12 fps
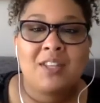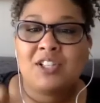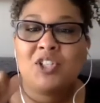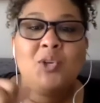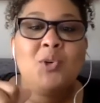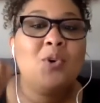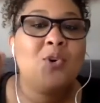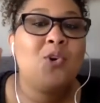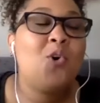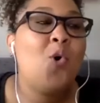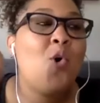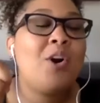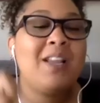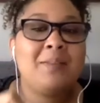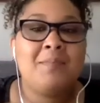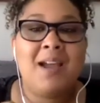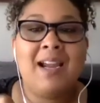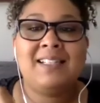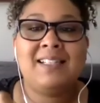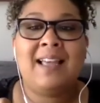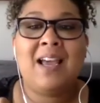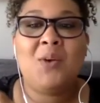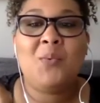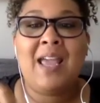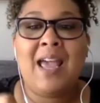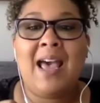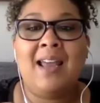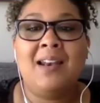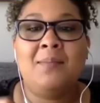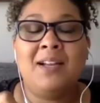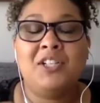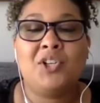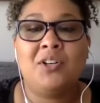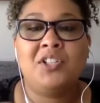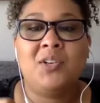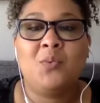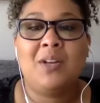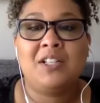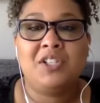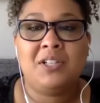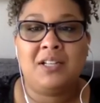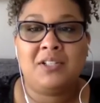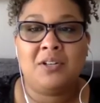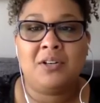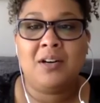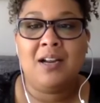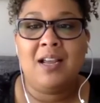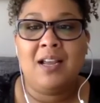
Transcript: the two corded mics that we had in my church in Westchester